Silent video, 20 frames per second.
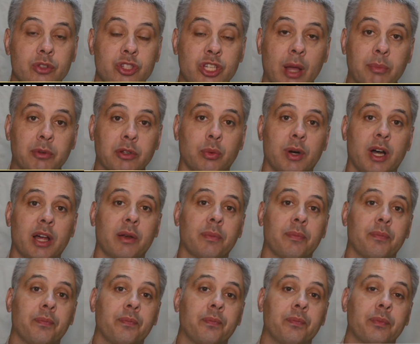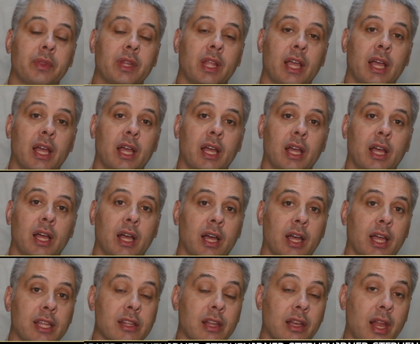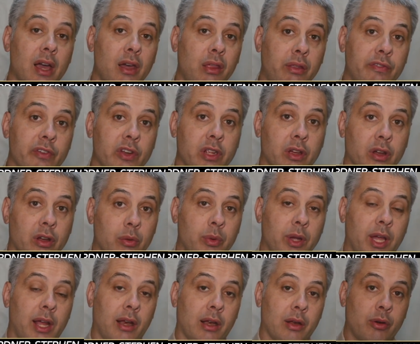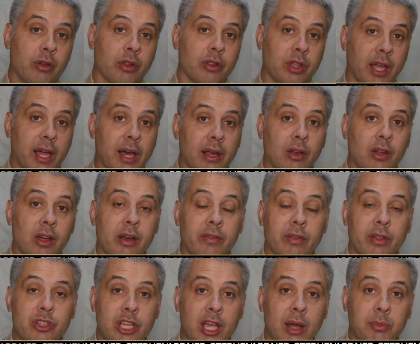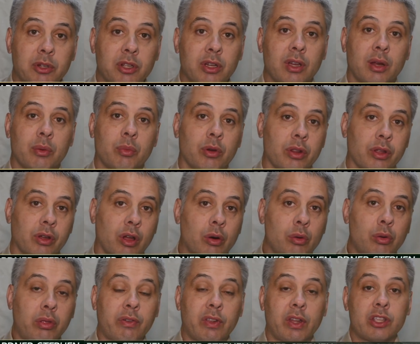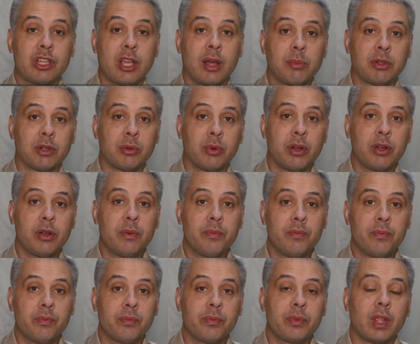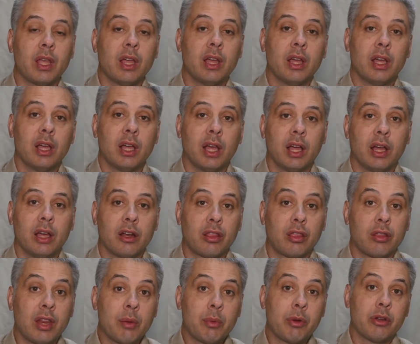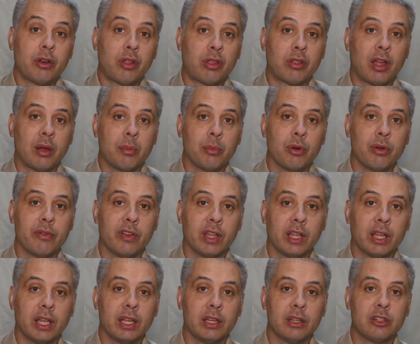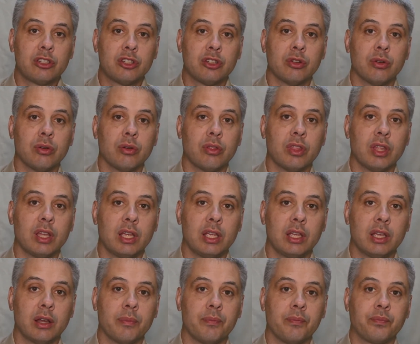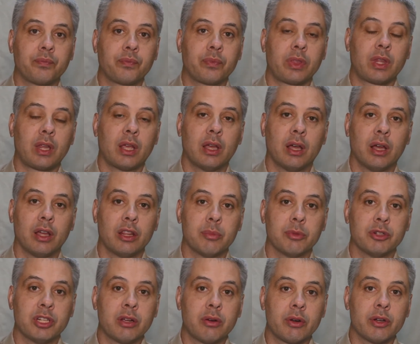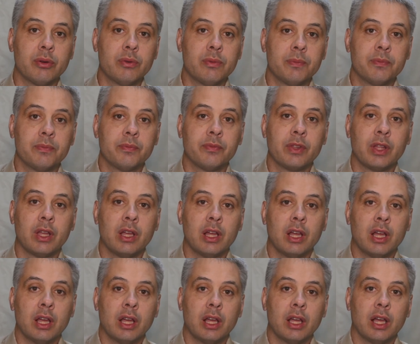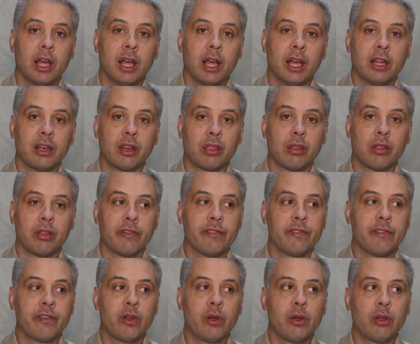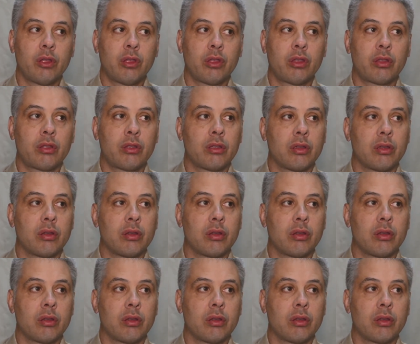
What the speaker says: Chapter 1. In the last video, we had a look at the outline of the chapter and what the goals for the chapter were. And so now we're going to start moving into the material. And so the first,